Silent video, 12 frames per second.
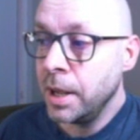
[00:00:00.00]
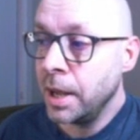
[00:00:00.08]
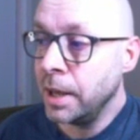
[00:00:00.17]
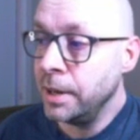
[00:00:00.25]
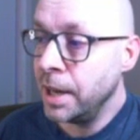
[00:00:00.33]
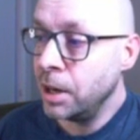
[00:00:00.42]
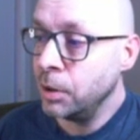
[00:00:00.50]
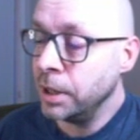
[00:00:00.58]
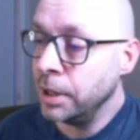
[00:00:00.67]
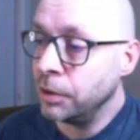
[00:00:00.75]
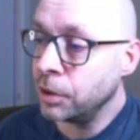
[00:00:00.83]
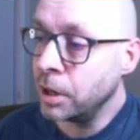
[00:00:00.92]
and now
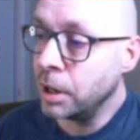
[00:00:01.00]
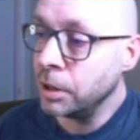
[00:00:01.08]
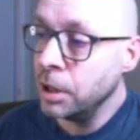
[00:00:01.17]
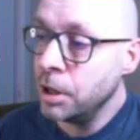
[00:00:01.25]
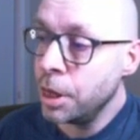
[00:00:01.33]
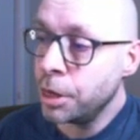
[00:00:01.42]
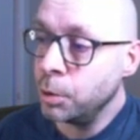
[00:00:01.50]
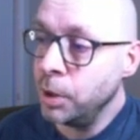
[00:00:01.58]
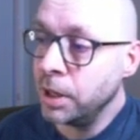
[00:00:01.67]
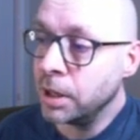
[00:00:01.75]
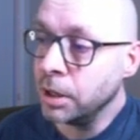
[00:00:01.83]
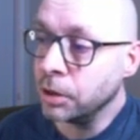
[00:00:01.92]
it's got 3
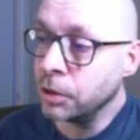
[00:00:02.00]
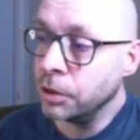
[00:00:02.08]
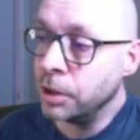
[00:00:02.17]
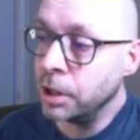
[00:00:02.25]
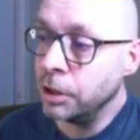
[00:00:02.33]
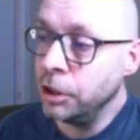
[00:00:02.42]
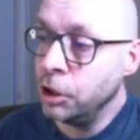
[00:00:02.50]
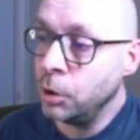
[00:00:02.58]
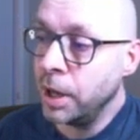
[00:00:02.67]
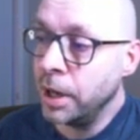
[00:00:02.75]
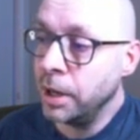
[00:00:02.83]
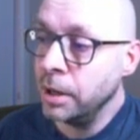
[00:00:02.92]
characters here,
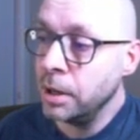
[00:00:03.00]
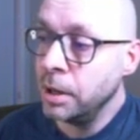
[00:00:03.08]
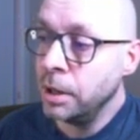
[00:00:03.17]
UA,